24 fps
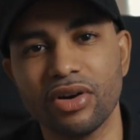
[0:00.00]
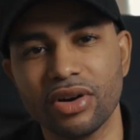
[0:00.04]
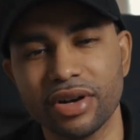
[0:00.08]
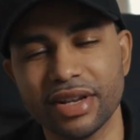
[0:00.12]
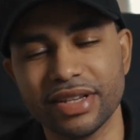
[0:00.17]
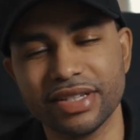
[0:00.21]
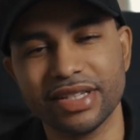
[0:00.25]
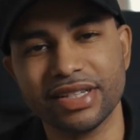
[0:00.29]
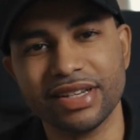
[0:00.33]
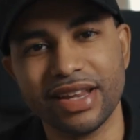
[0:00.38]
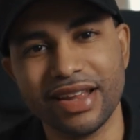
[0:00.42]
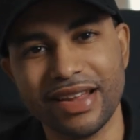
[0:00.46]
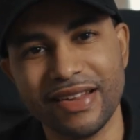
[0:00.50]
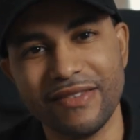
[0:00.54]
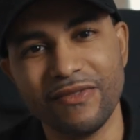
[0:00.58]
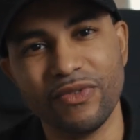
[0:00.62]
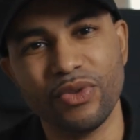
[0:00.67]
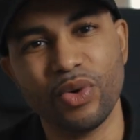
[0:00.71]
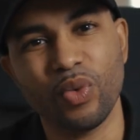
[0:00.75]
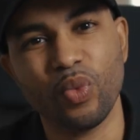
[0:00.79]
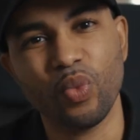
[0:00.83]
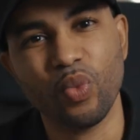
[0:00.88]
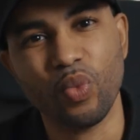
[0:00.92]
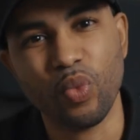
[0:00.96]
artist in
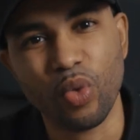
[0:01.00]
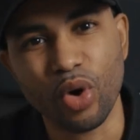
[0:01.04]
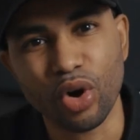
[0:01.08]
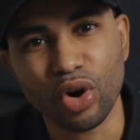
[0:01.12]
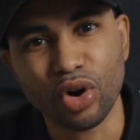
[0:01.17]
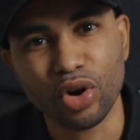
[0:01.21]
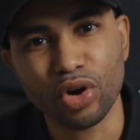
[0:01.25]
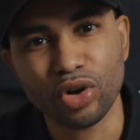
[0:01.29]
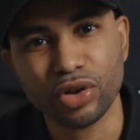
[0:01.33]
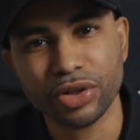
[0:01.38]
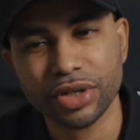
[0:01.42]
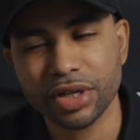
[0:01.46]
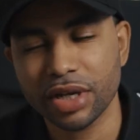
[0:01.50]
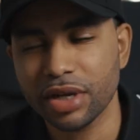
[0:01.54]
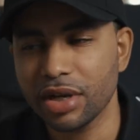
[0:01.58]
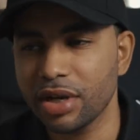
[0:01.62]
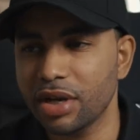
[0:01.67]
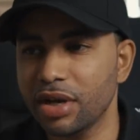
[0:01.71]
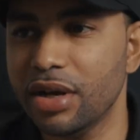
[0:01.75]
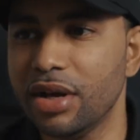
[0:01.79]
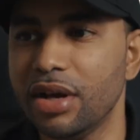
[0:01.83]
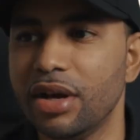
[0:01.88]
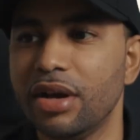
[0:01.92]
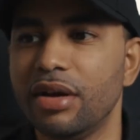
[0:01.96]
the world.
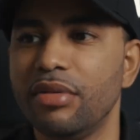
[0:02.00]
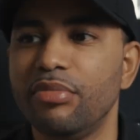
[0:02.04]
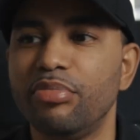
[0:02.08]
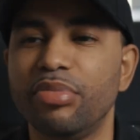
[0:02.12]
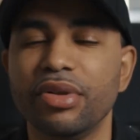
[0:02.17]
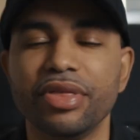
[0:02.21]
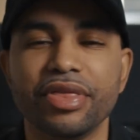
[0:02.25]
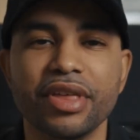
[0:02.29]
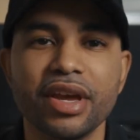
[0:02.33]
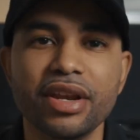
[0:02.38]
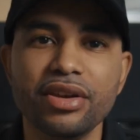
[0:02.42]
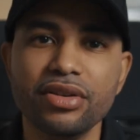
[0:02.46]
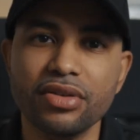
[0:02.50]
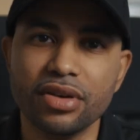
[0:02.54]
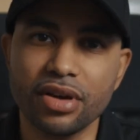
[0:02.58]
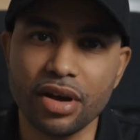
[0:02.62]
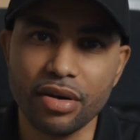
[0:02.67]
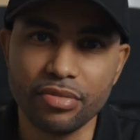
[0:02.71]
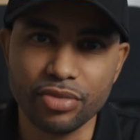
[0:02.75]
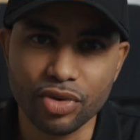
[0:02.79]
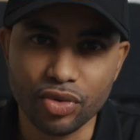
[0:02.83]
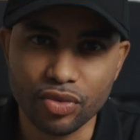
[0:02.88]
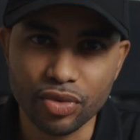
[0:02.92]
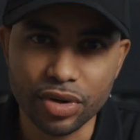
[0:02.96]
But then you
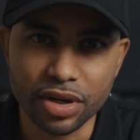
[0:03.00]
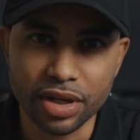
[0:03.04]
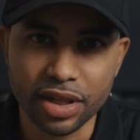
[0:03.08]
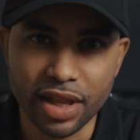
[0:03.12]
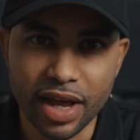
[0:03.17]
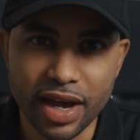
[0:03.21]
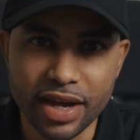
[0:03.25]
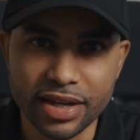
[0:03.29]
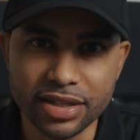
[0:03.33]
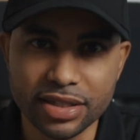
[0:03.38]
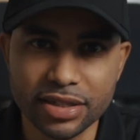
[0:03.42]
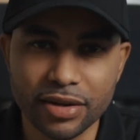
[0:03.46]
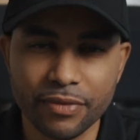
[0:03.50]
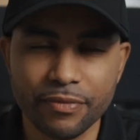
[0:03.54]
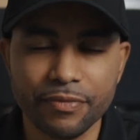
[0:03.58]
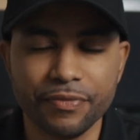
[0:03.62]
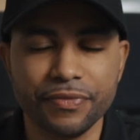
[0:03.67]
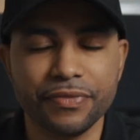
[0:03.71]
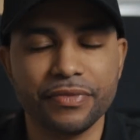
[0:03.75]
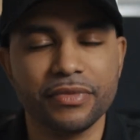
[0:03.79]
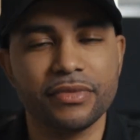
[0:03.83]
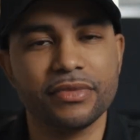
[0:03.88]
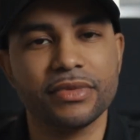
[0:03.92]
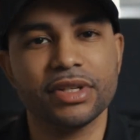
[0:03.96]
come to realize
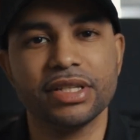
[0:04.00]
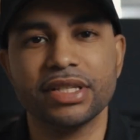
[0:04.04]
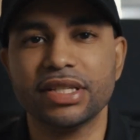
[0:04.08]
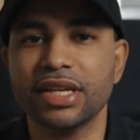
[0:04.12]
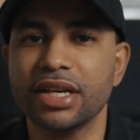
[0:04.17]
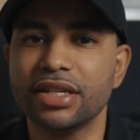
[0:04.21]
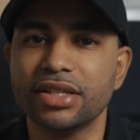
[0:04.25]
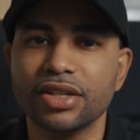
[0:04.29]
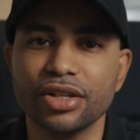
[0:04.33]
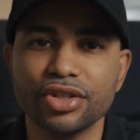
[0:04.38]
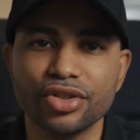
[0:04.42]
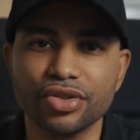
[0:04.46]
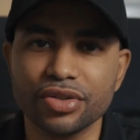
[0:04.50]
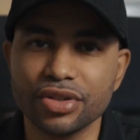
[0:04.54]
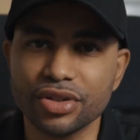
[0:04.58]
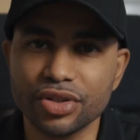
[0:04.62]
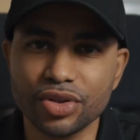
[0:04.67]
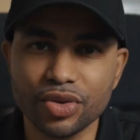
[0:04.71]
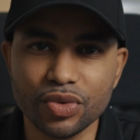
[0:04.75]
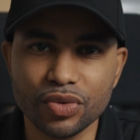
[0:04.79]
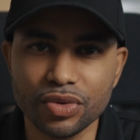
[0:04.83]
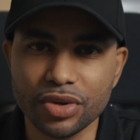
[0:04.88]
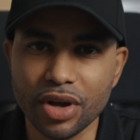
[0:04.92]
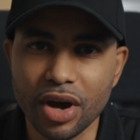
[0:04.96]

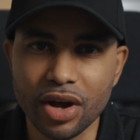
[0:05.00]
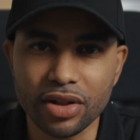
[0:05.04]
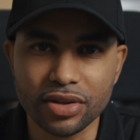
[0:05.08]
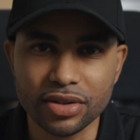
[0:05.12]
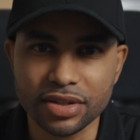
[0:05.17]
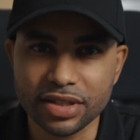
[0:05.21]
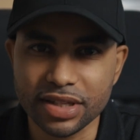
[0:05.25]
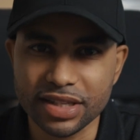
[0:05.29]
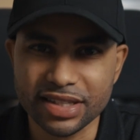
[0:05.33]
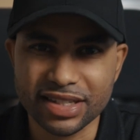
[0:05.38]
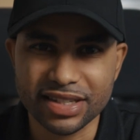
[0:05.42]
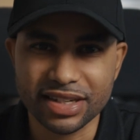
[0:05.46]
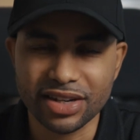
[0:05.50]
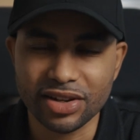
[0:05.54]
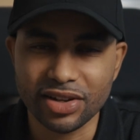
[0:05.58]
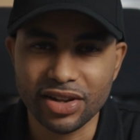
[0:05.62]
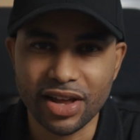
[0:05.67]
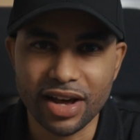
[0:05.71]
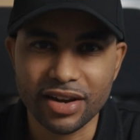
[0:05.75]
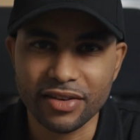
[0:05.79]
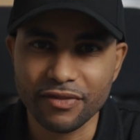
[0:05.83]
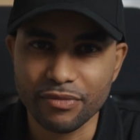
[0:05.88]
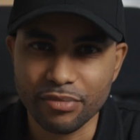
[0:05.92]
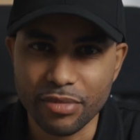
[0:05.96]
$602 isn't a
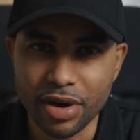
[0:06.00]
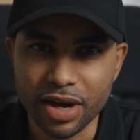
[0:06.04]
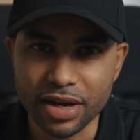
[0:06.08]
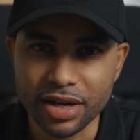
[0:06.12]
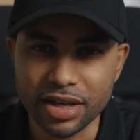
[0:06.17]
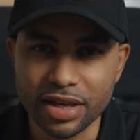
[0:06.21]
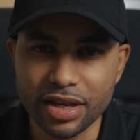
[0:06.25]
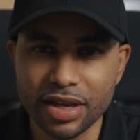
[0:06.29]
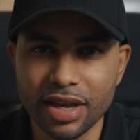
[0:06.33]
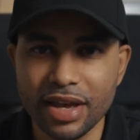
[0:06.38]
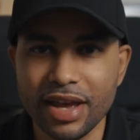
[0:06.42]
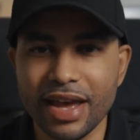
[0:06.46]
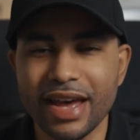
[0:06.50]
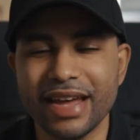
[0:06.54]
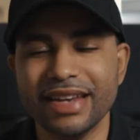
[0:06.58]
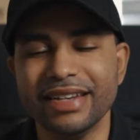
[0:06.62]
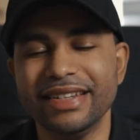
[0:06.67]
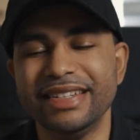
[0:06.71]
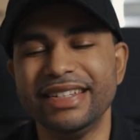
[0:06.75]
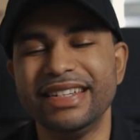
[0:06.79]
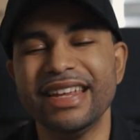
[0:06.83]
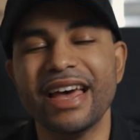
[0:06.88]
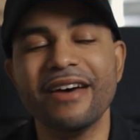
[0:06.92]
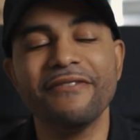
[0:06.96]
lot of money,
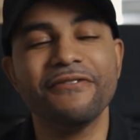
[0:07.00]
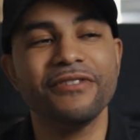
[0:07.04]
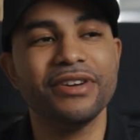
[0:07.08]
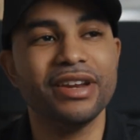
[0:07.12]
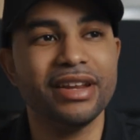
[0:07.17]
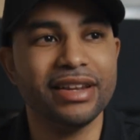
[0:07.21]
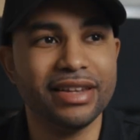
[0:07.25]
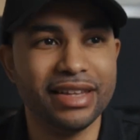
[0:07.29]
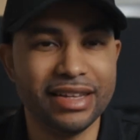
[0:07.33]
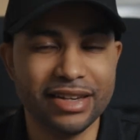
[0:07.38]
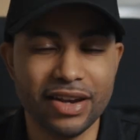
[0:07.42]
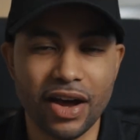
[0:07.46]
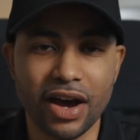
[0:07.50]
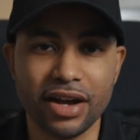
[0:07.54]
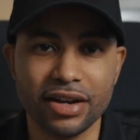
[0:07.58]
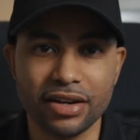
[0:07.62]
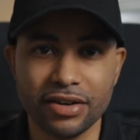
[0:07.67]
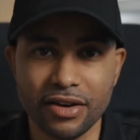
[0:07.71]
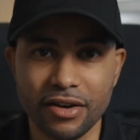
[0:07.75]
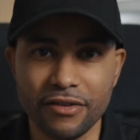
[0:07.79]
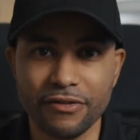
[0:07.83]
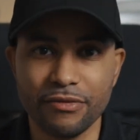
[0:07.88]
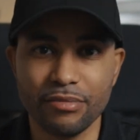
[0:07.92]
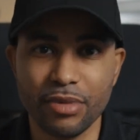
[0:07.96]
and definitely not
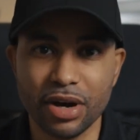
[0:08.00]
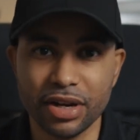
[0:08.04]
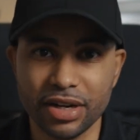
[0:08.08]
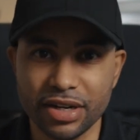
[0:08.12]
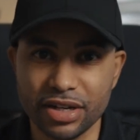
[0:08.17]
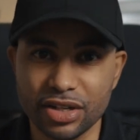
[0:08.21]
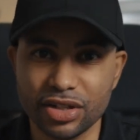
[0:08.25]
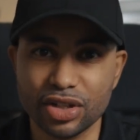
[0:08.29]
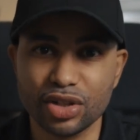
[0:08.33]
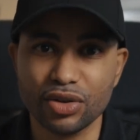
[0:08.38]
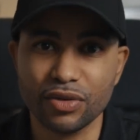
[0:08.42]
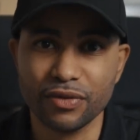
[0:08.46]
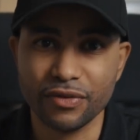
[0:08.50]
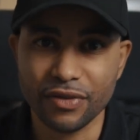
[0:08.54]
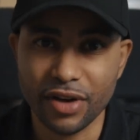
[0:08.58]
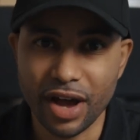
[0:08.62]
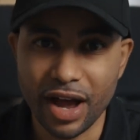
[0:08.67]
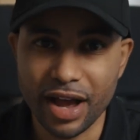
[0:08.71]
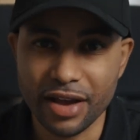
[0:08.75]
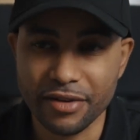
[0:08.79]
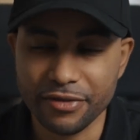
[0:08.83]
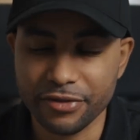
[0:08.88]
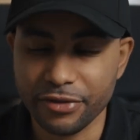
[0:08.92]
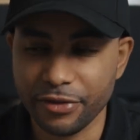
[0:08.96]
enough money to
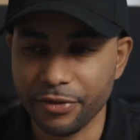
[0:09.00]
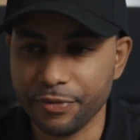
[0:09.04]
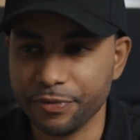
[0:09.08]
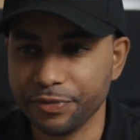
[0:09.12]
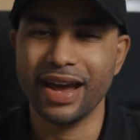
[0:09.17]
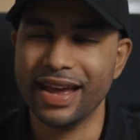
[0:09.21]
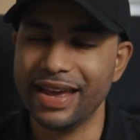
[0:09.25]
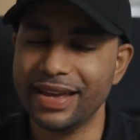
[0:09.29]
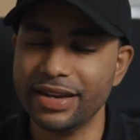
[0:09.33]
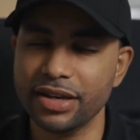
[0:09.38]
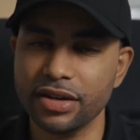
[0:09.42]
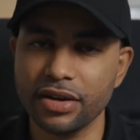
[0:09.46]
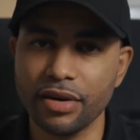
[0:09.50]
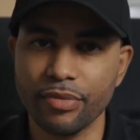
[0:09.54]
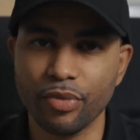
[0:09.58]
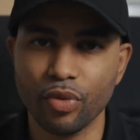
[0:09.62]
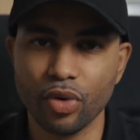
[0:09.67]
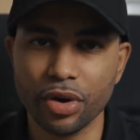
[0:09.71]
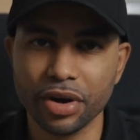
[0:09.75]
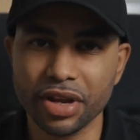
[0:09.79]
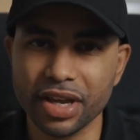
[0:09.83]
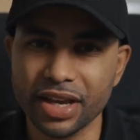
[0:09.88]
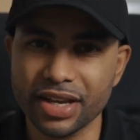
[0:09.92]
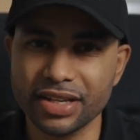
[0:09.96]
survive. I ended up
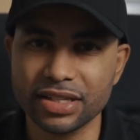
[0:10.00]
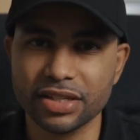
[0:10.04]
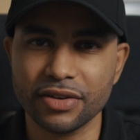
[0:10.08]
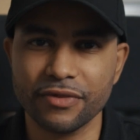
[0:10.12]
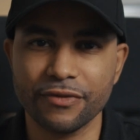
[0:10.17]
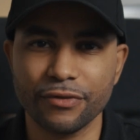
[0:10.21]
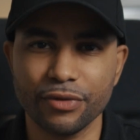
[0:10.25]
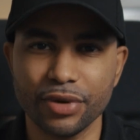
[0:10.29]
working as a